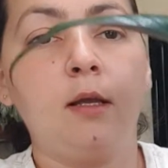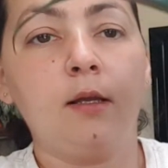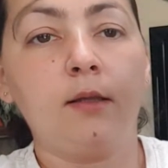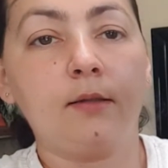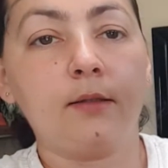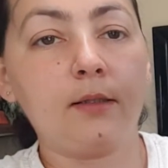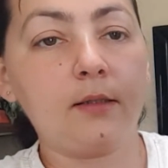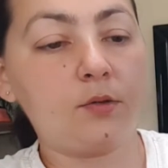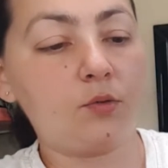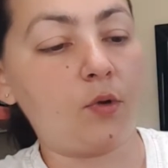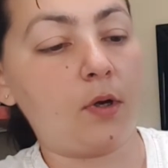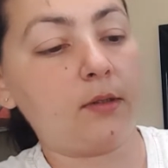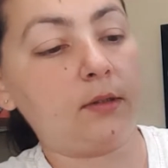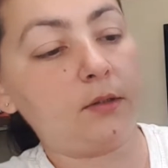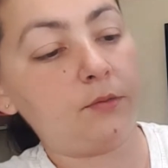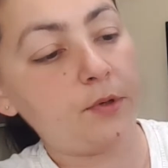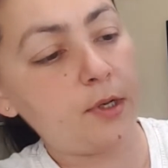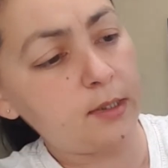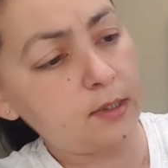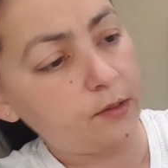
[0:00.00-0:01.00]
This one, the
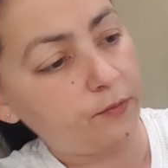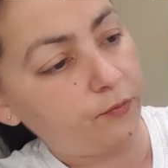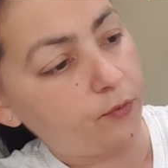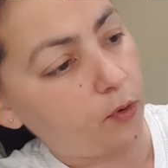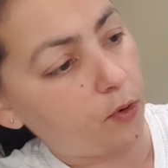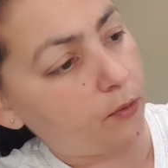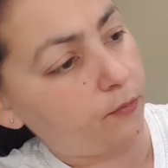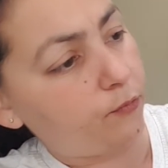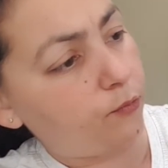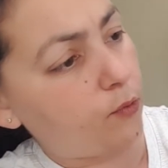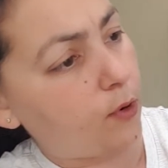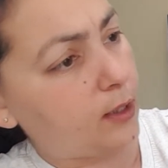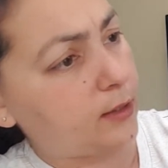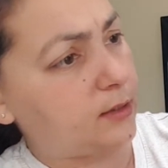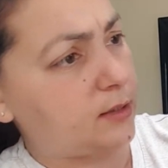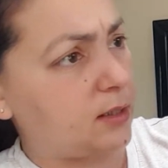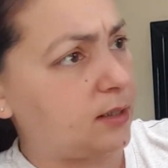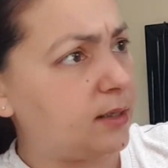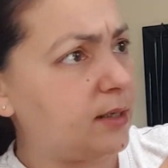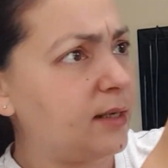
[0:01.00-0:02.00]
reservoir of
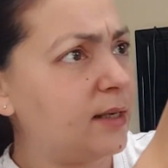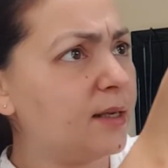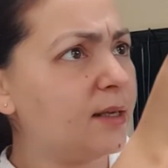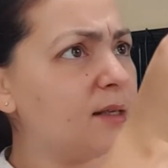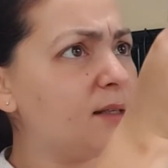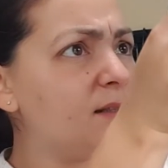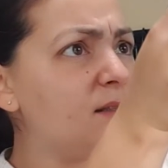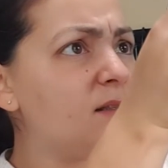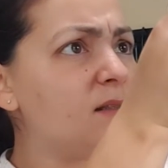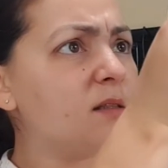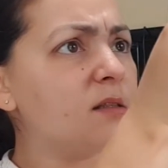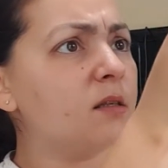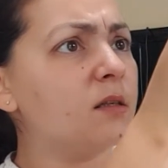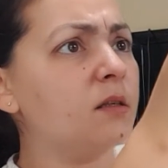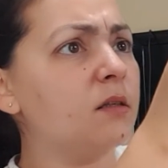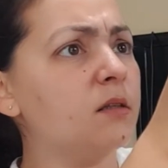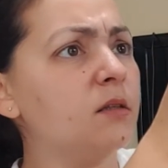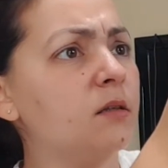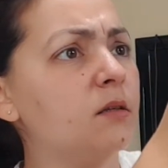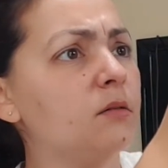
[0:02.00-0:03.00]
water is,
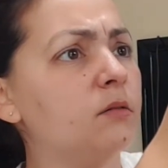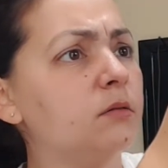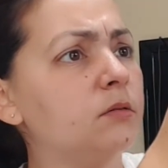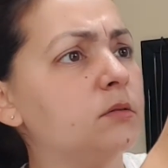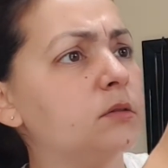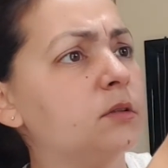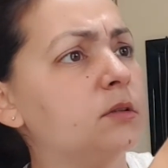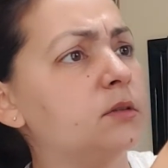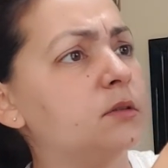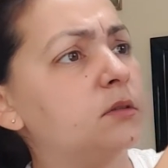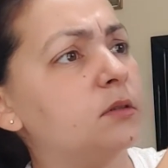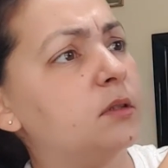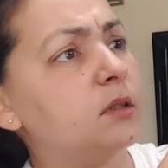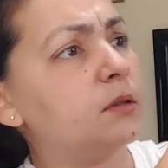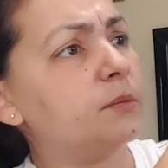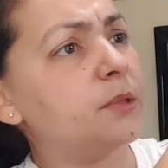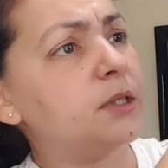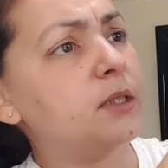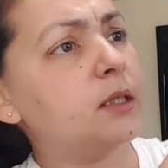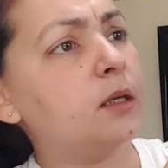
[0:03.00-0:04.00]
let
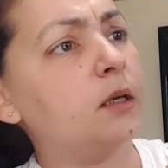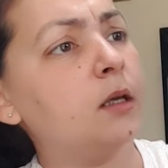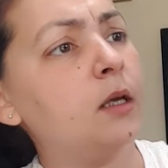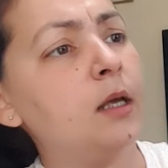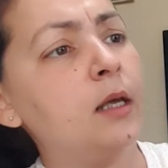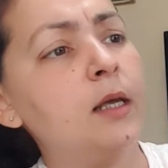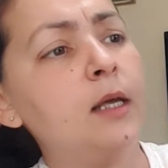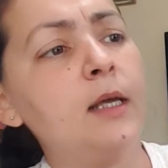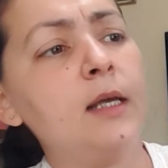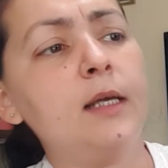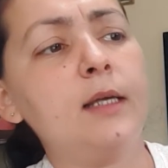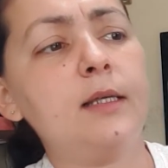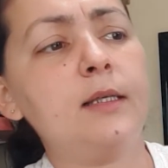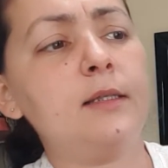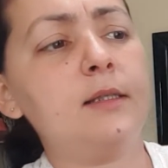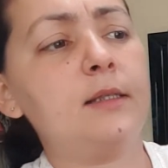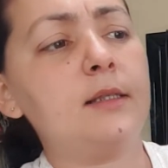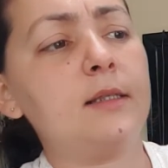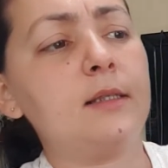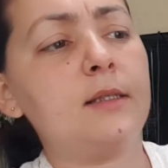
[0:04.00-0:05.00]
me see,
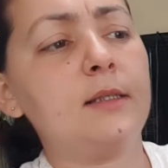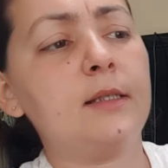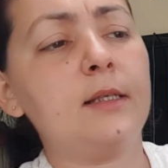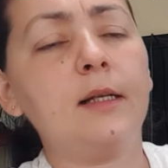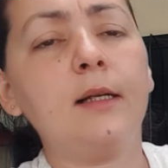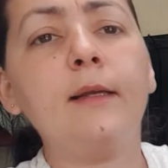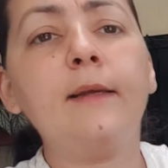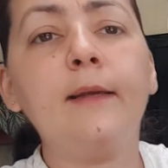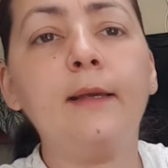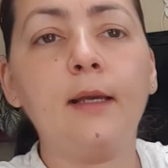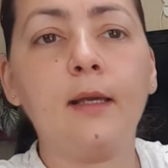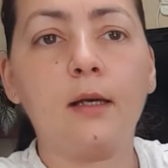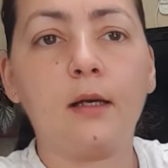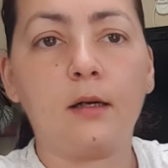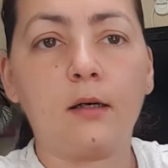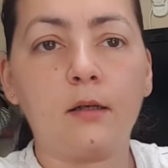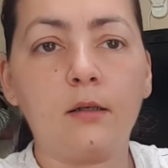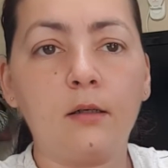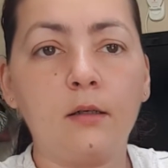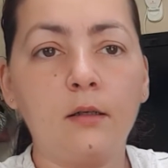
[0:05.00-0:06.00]
it's till
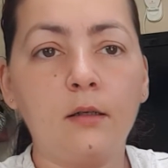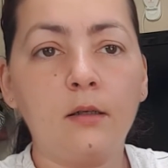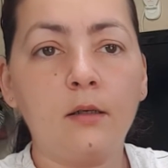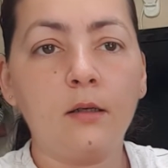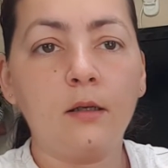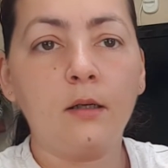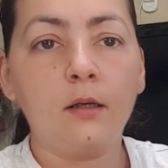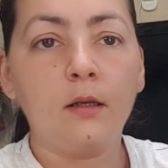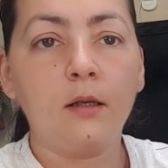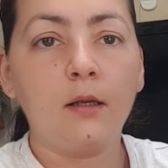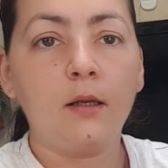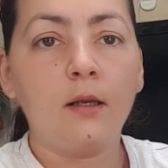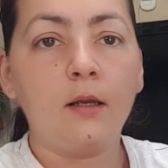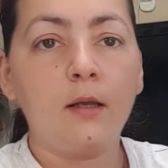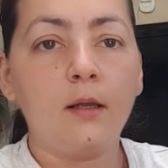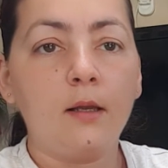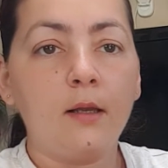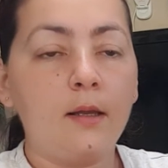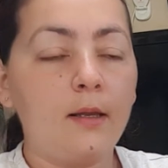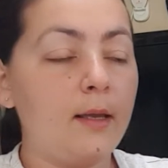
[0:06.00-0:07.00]
here,
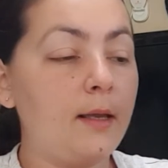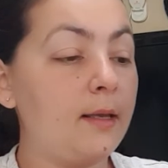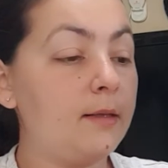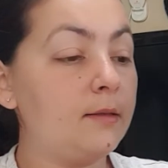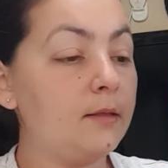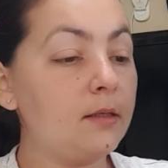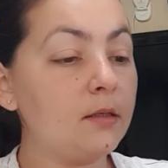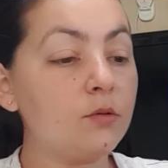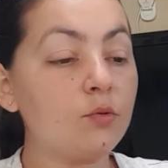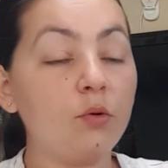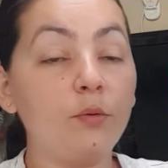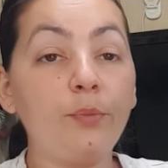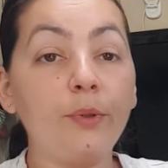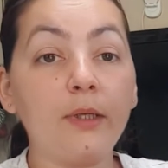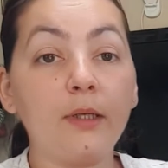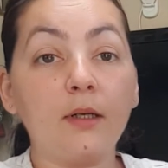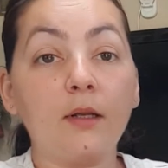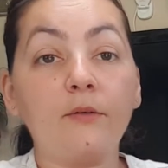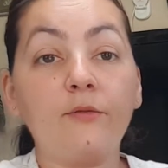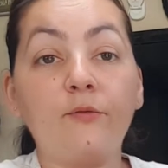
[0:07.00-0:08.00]
and this will be
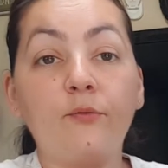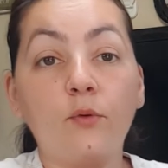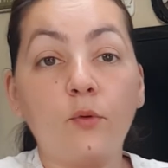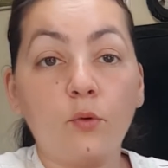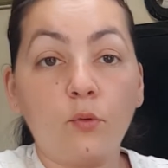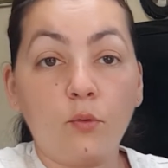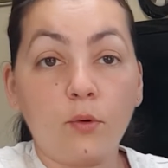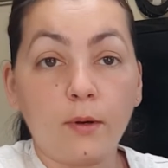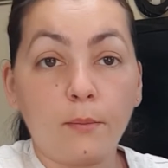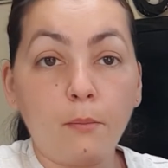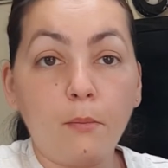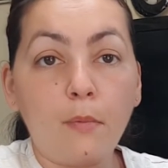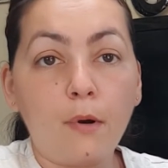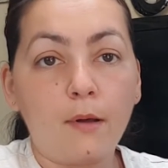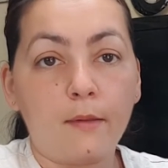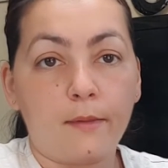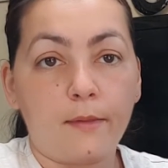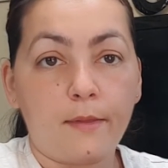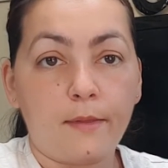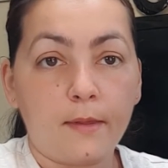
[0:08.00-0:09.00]
enough for 1
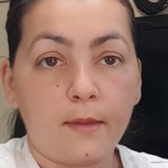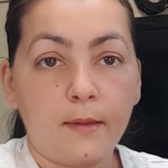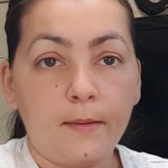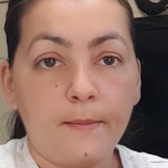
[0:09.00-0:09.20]
month.